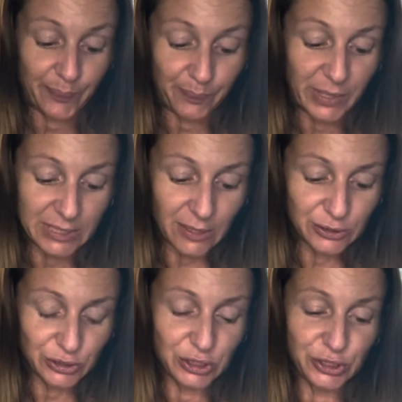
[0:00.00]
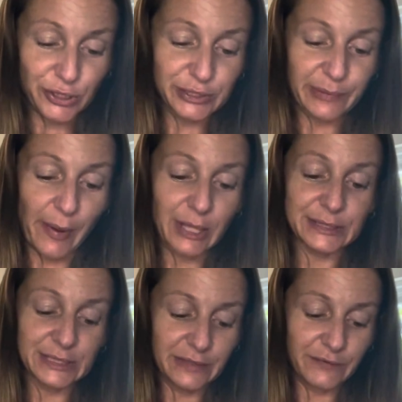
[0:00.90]
But it also just shows the
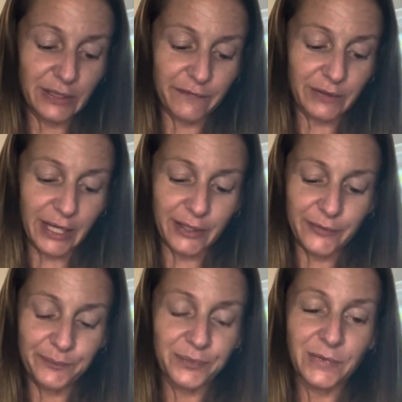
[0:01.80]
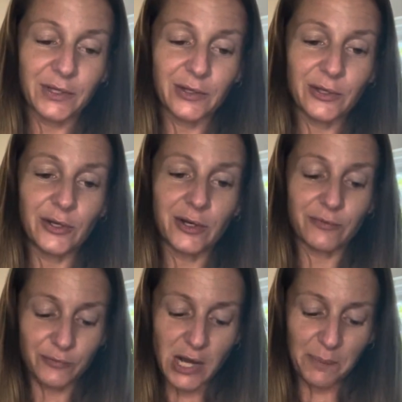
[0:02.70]
positivity of like, you know,
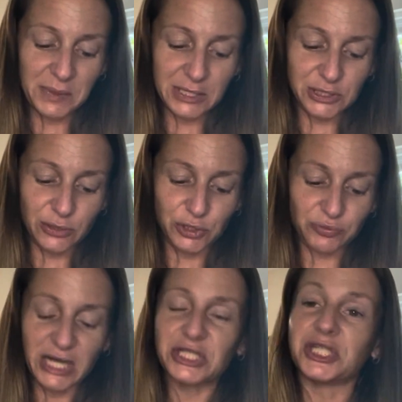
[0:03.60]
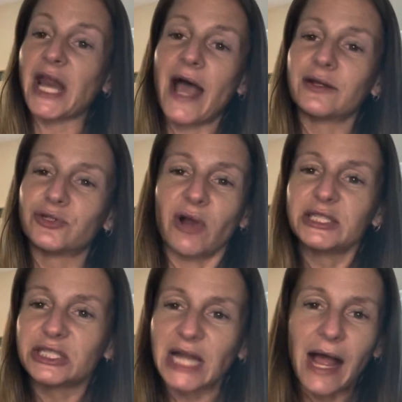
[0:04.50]
not being so dredged down,
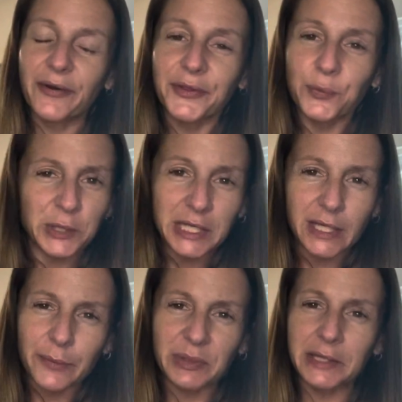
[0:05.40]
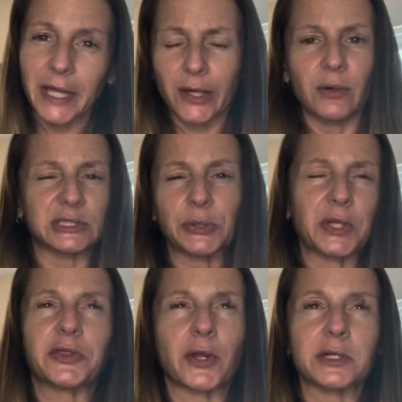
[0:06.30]
drudged down in the week and being like, oh, it's
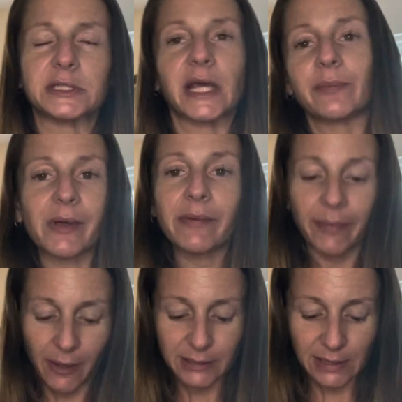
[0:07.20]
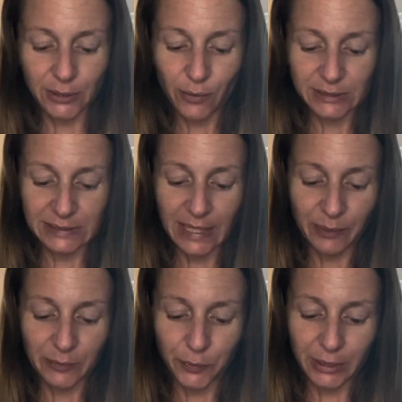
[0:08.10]
only Thursday, blah, blah, blah. It's like, no, instead
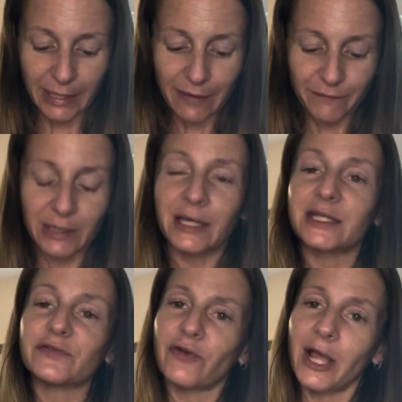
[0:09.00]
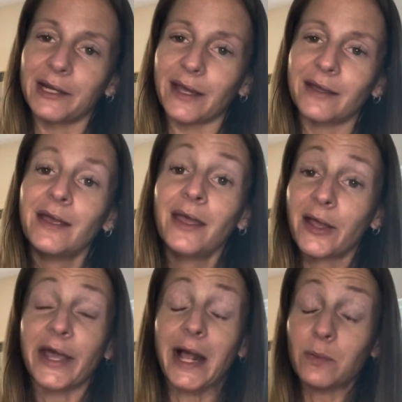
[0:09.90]
people were like, I felt like it's Friday.
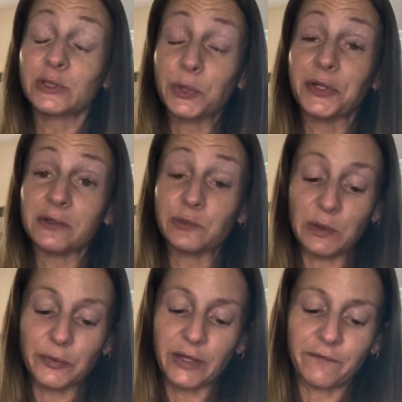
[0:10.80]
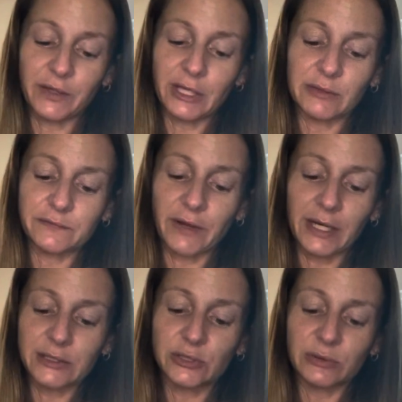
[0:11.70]
And I was one of those people that felt like it was
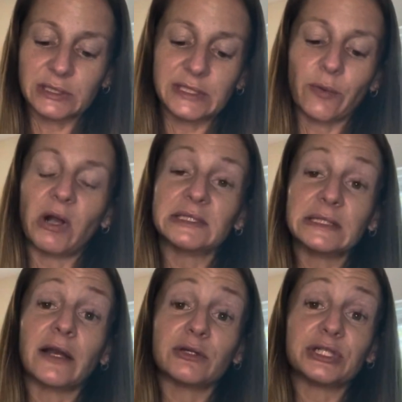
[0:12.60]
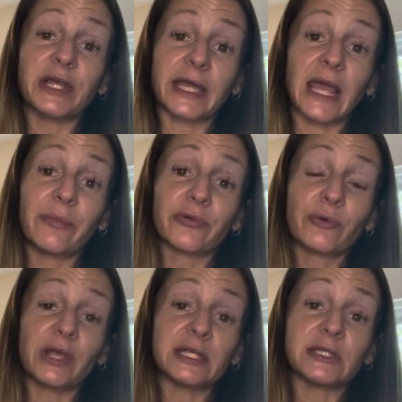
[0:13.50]
Friday. So there was an energy that came
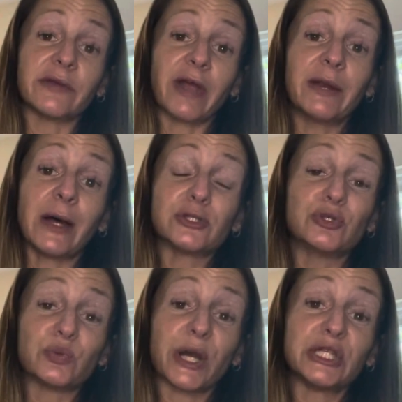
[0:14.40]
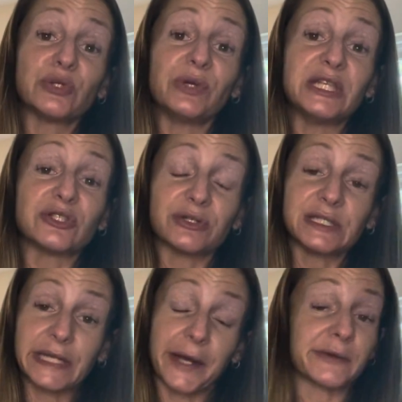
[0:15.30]
through yesterday, right about 2.22 Eastern
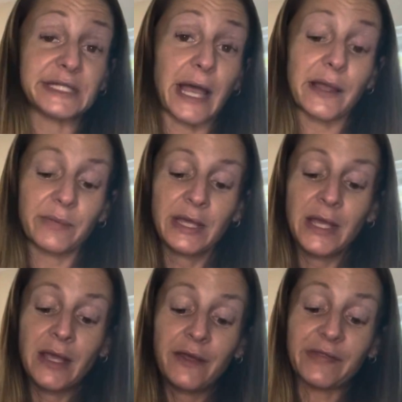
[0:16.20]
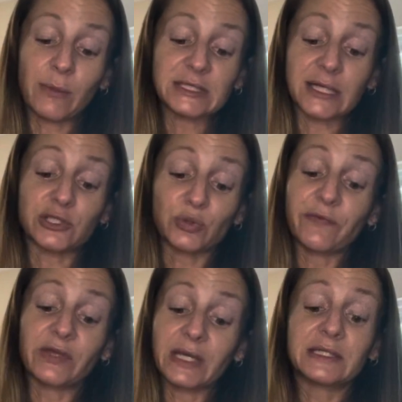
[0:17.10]
Standard Time. That was like a
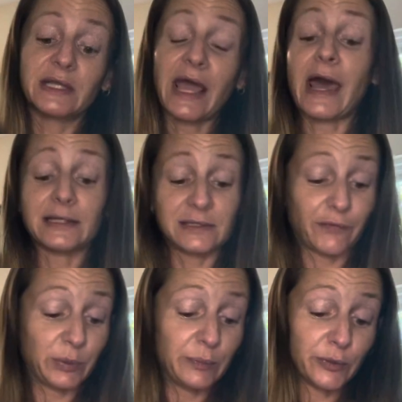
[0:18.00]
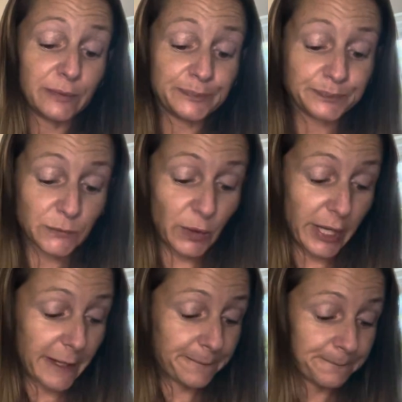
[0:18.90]
swift kick to the ass for people,
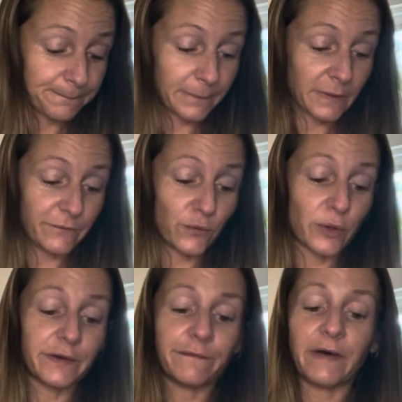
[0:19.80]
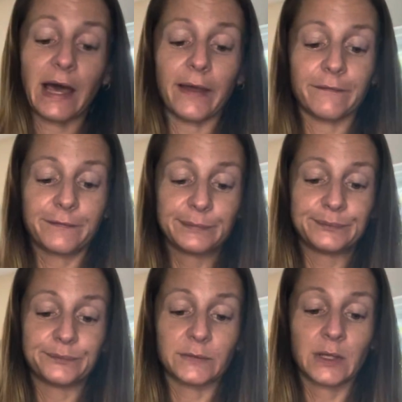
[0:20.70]
okay? four and a five.
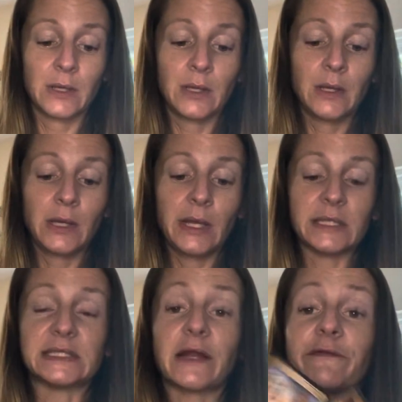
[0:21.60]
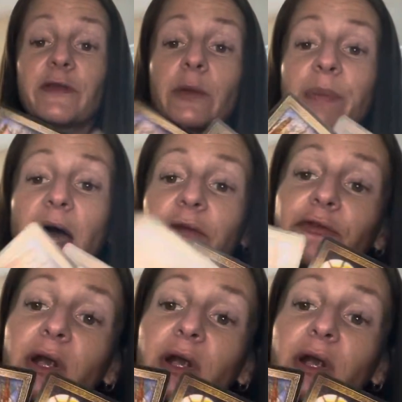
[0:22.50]
Instead of feeling bad for